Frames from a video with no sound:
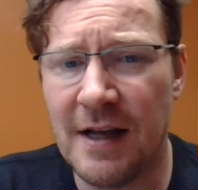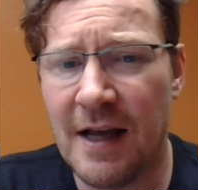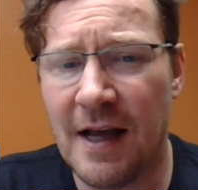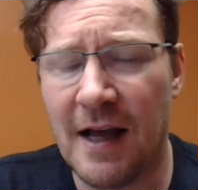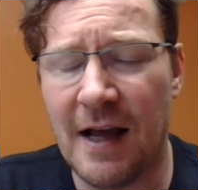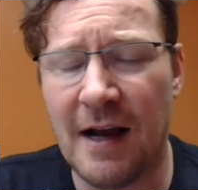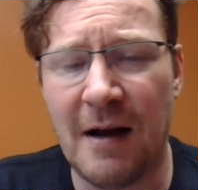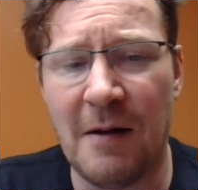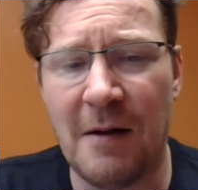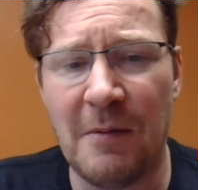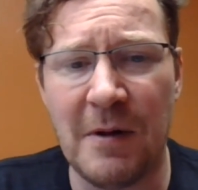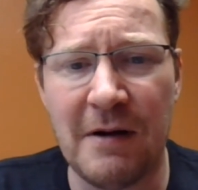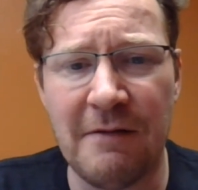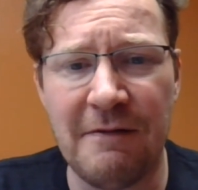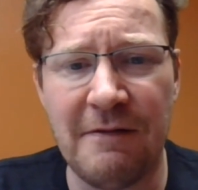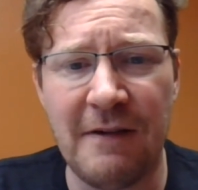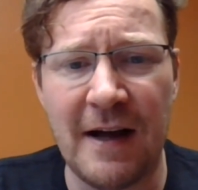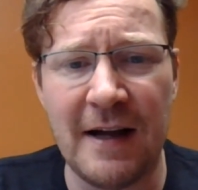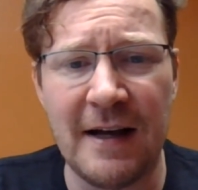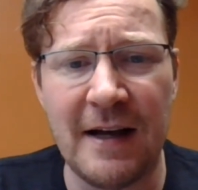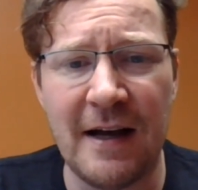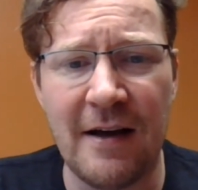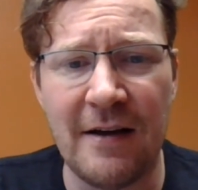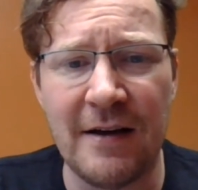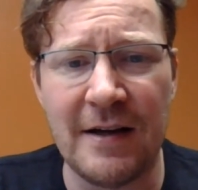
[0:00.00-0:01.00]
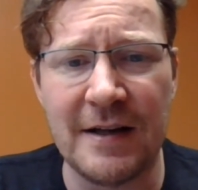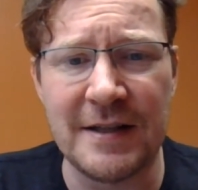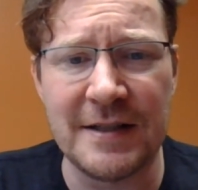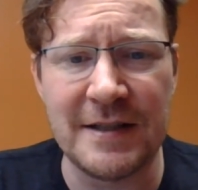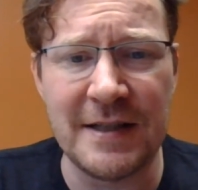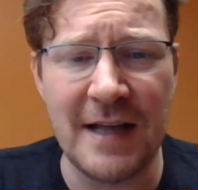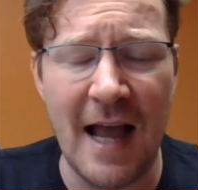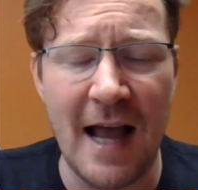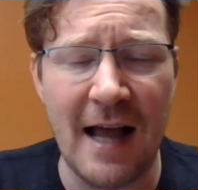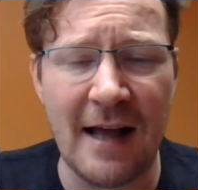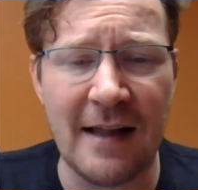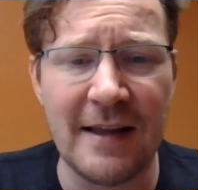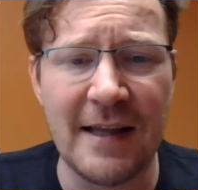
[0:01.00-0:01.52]
and I want to find out
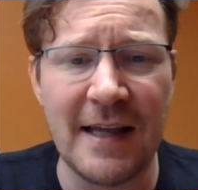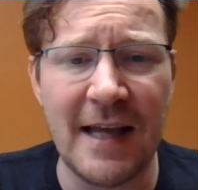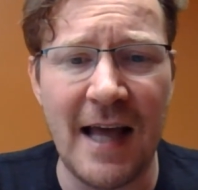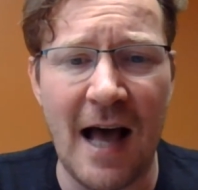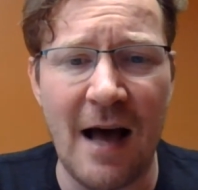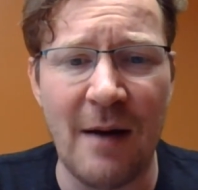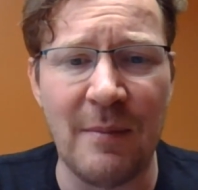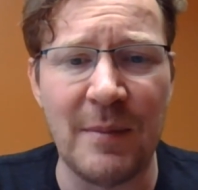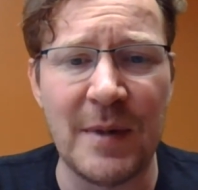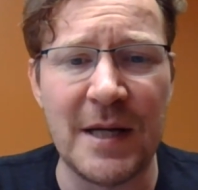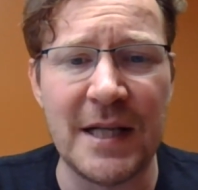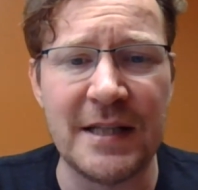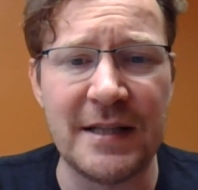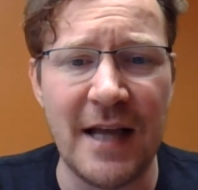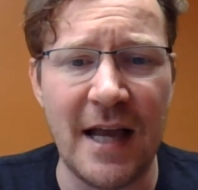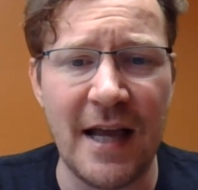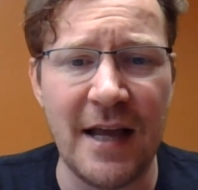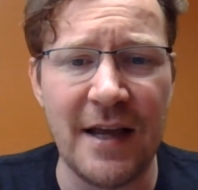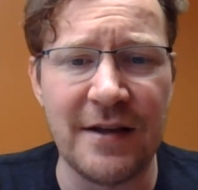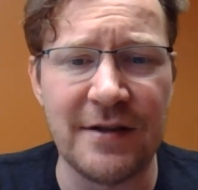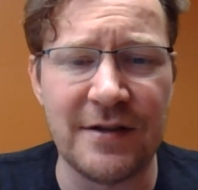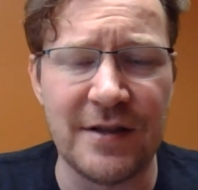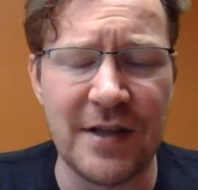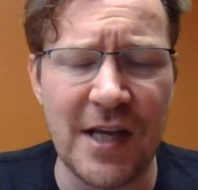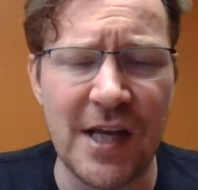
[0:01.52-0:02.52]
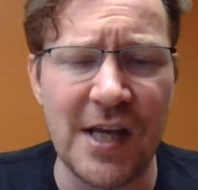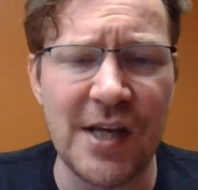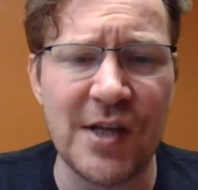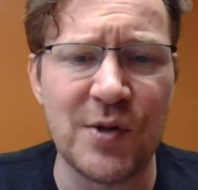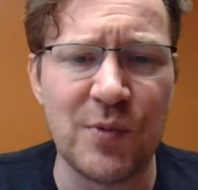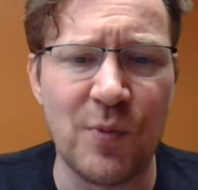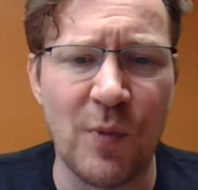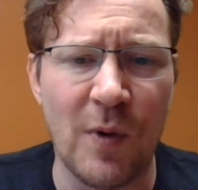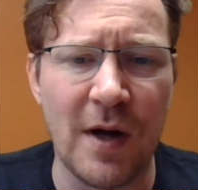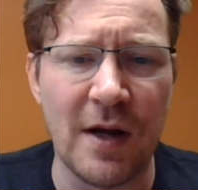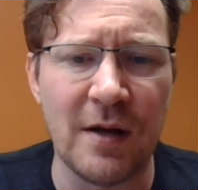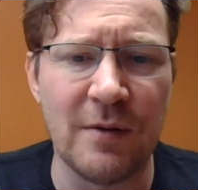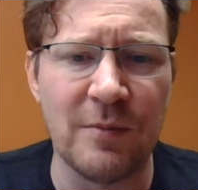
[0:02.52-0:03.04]
exactly how many days
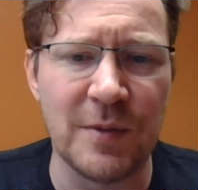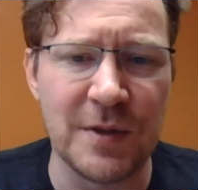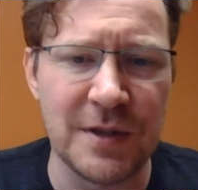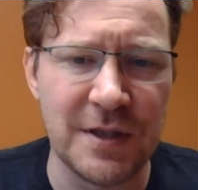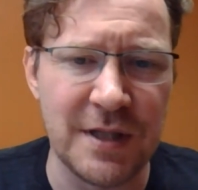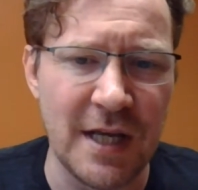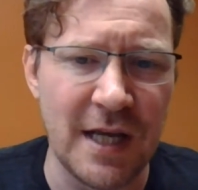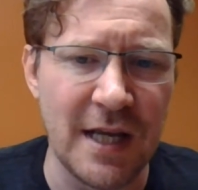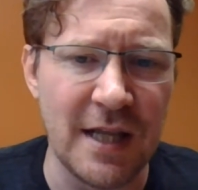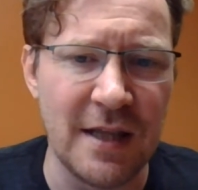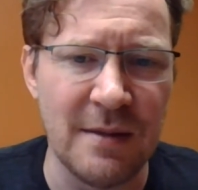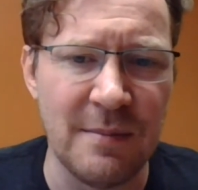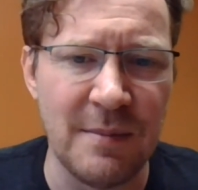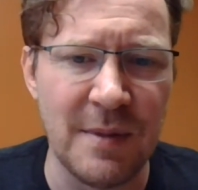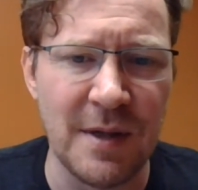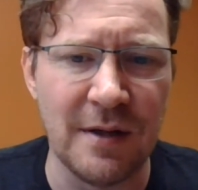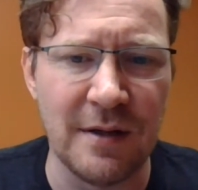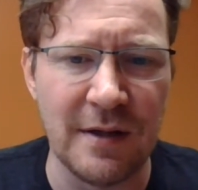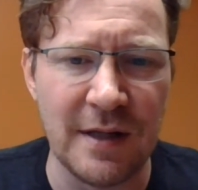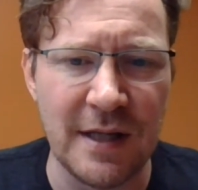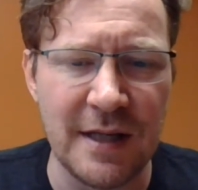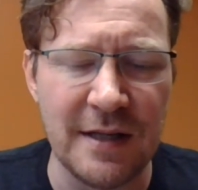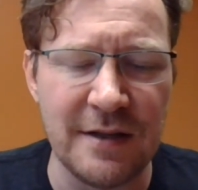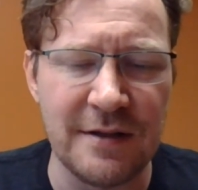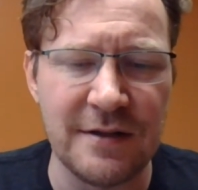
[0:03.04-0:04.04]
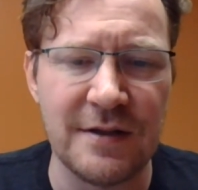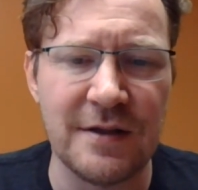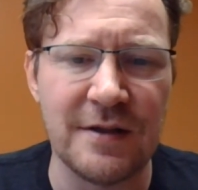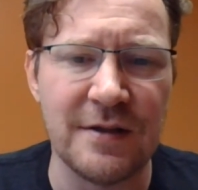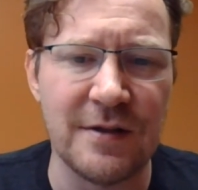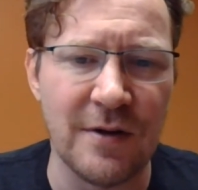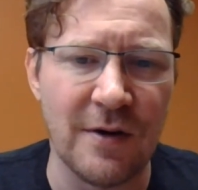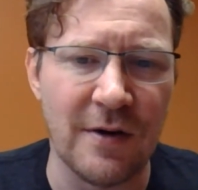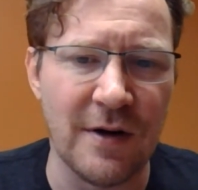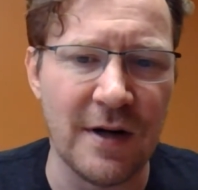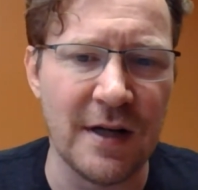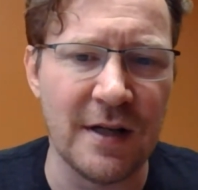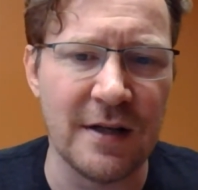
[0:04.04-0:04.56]
each one was in the Middle East
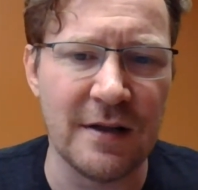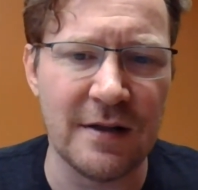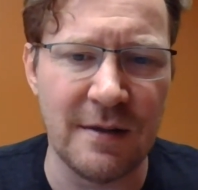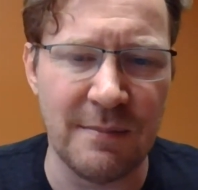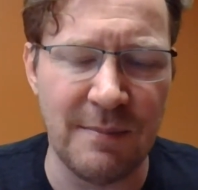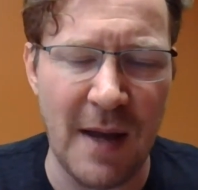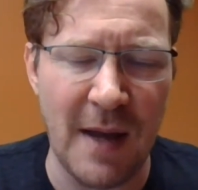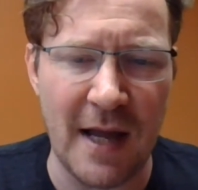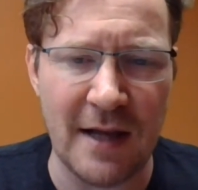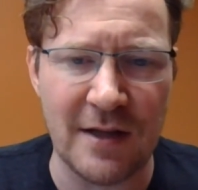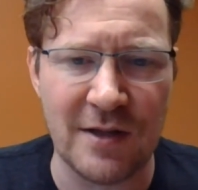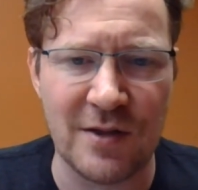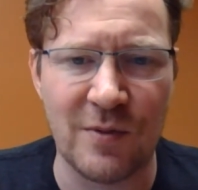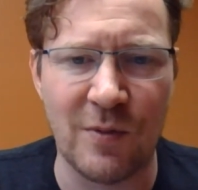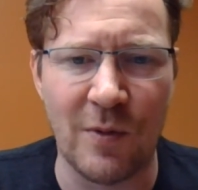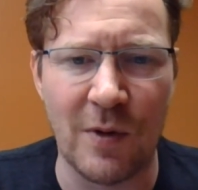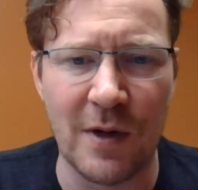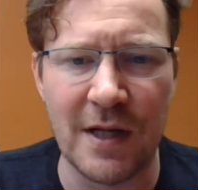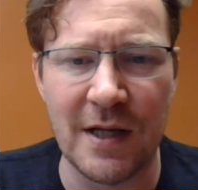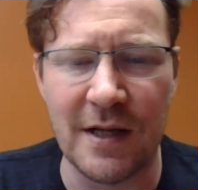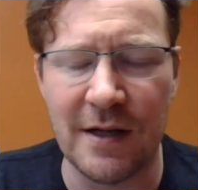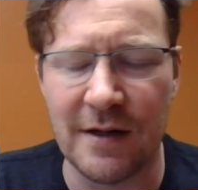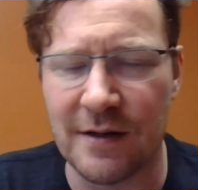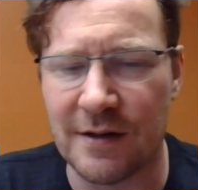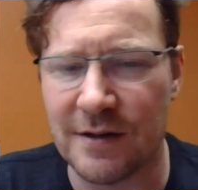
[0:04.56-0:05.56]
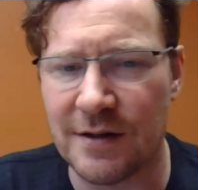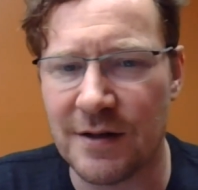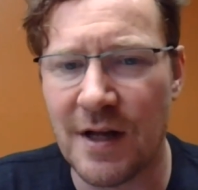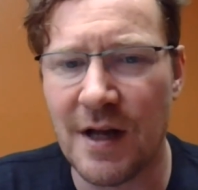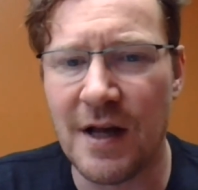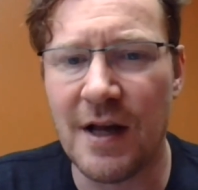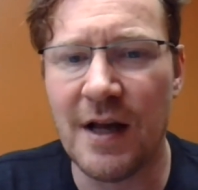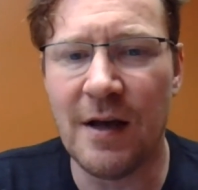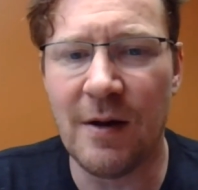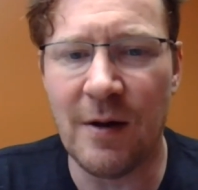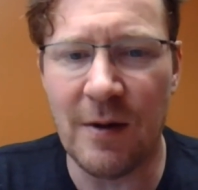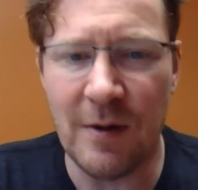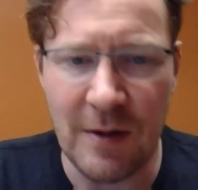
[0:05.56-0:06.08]
during the past 20 years
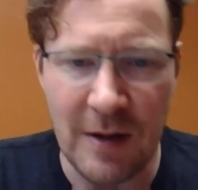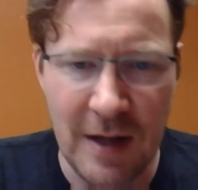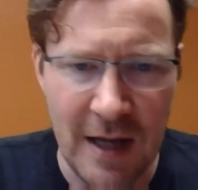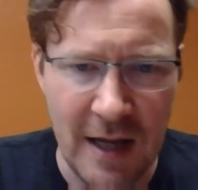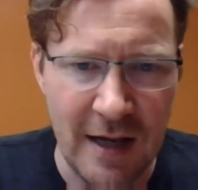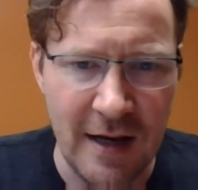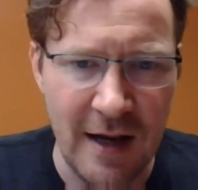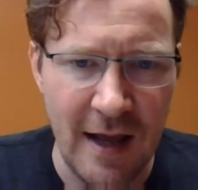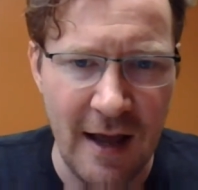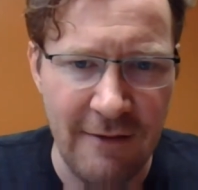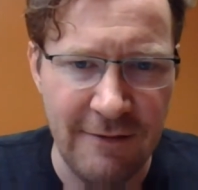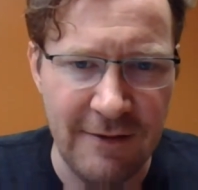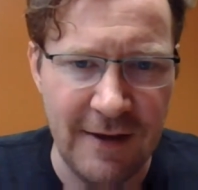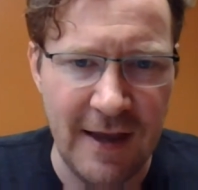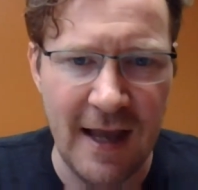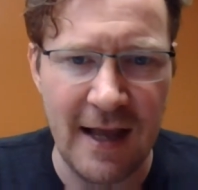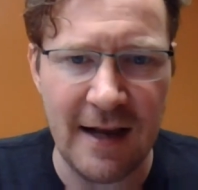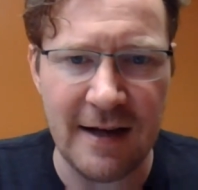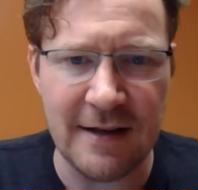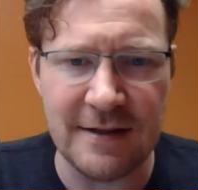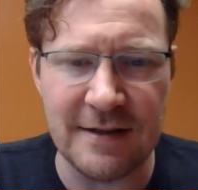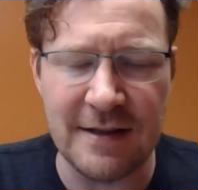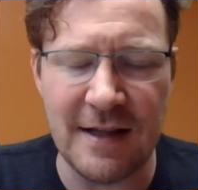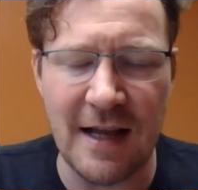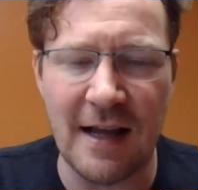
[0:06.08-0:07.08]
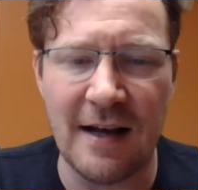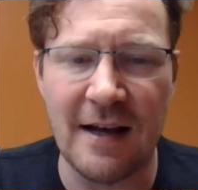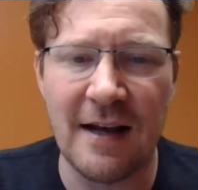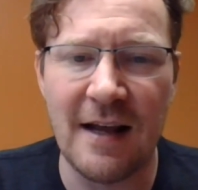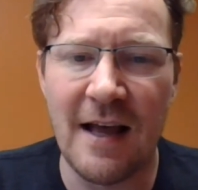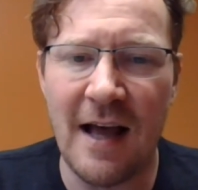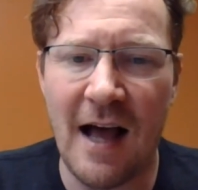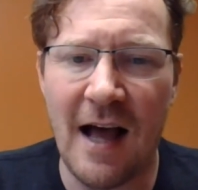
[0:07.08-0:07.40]
in Afghanistan.